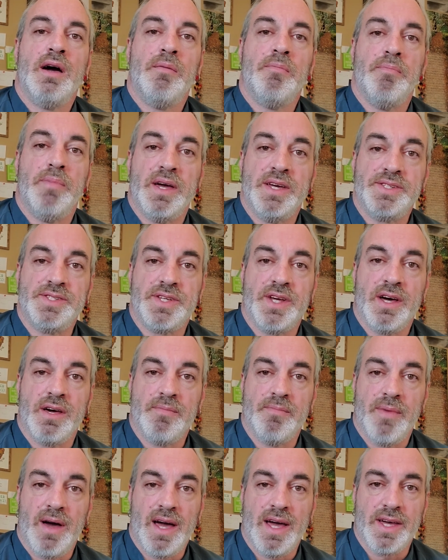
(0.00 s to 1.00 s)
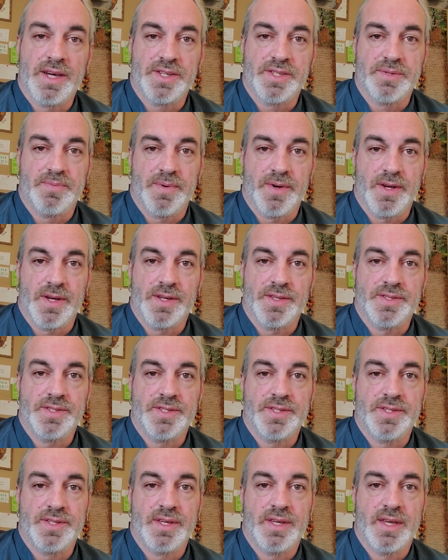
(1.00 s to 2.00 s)
based on my
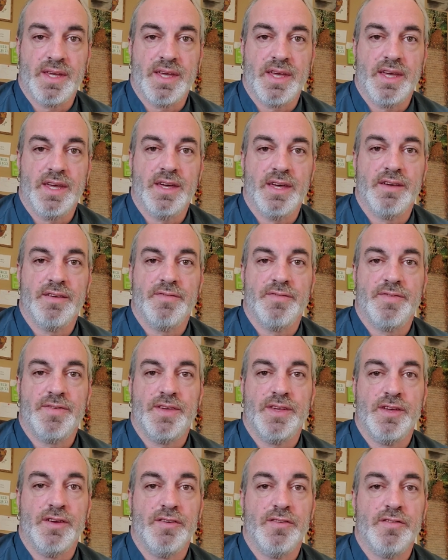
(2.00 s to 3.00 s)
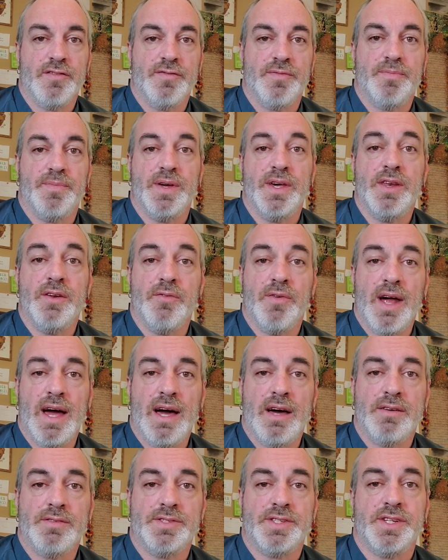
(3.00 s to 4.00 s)
experience. If you've been
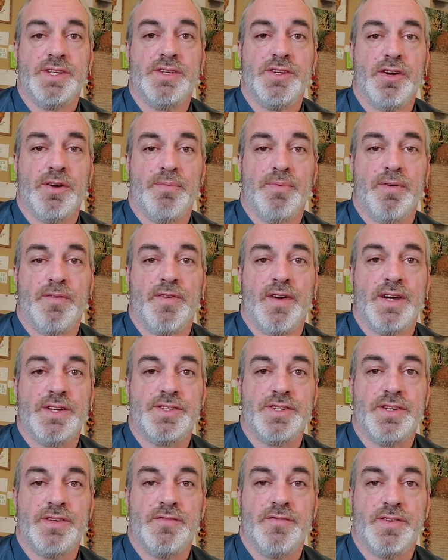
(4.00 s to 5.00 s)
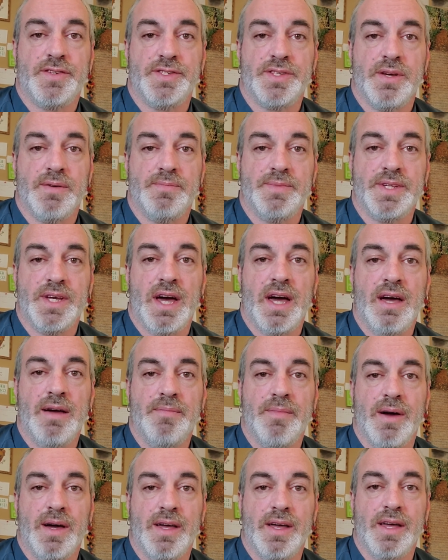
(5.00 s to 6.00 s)
around in your profession for some
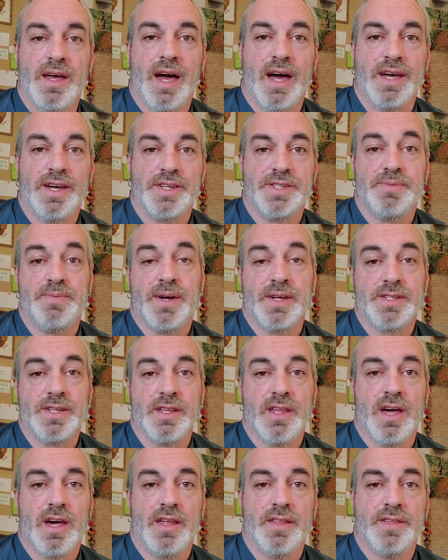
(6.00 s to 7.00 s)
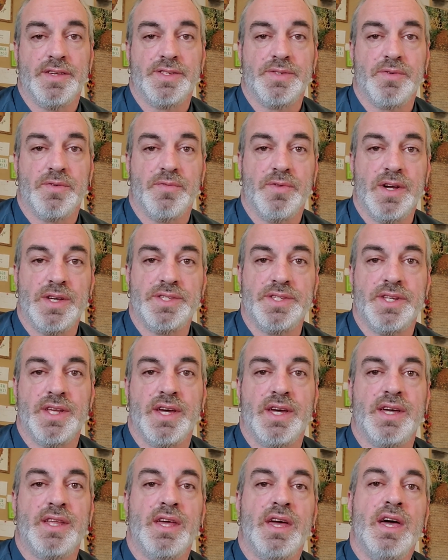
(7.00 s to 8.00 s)
time, I expect a lot of this will
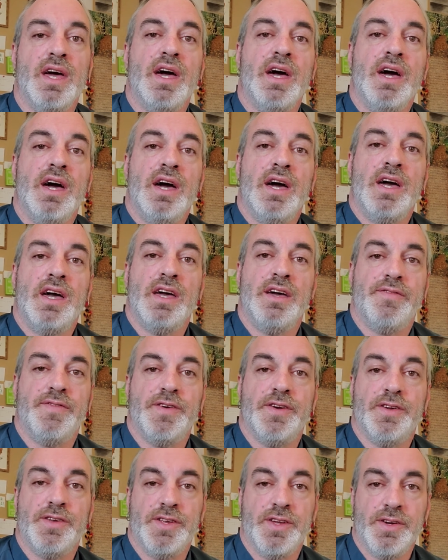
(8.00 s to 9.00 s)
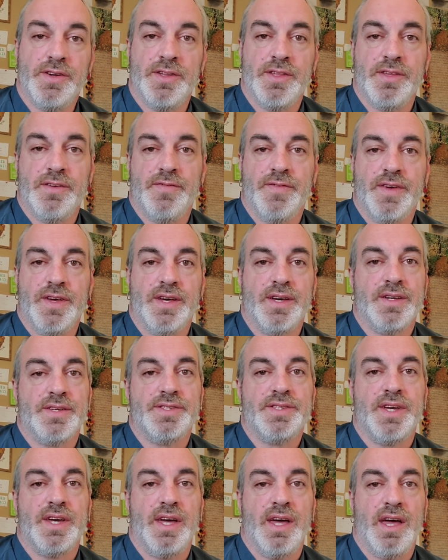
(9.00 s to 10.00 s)
resonate. If you're new to the
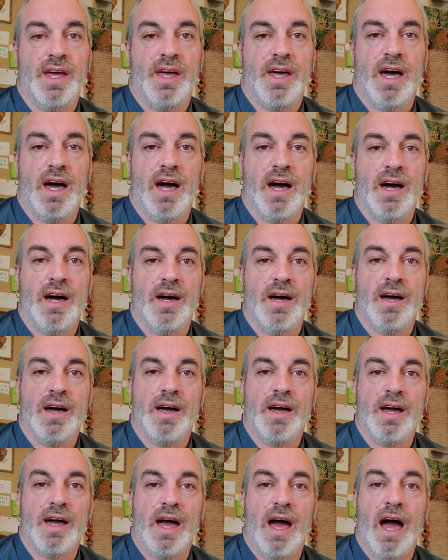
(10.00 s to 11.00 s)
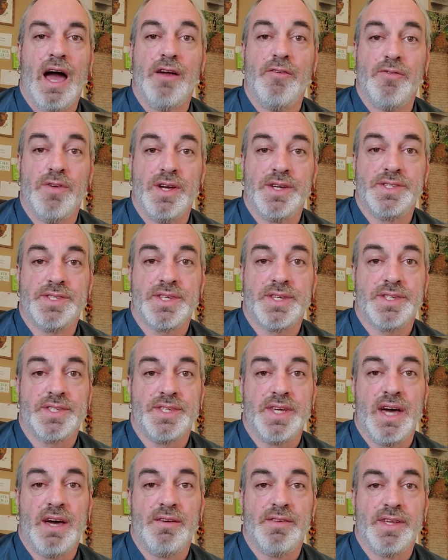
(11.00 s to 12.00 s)
field, I risk
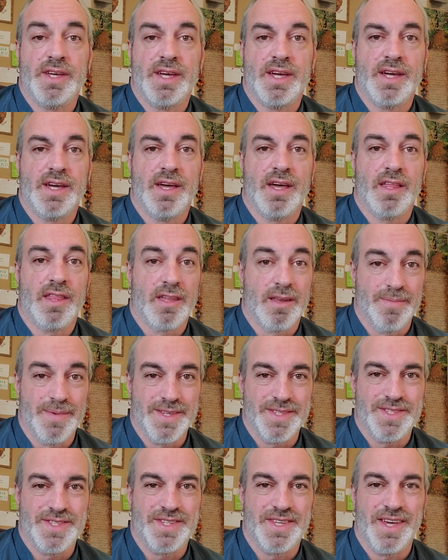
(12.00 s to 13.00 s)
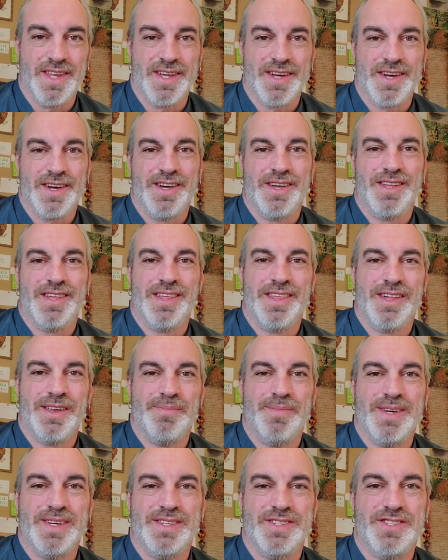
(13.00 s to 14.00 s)
sounding a little bit cynical, a little
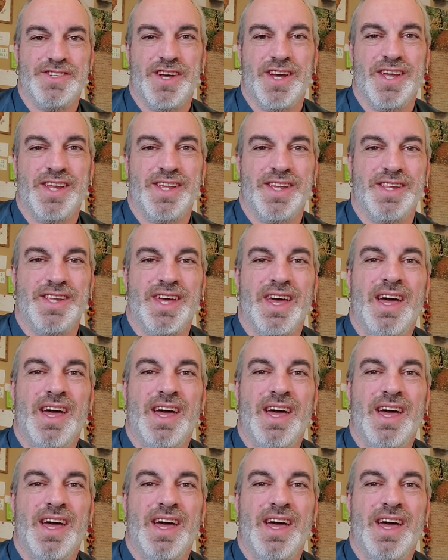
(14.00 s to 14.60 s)
bit jaded,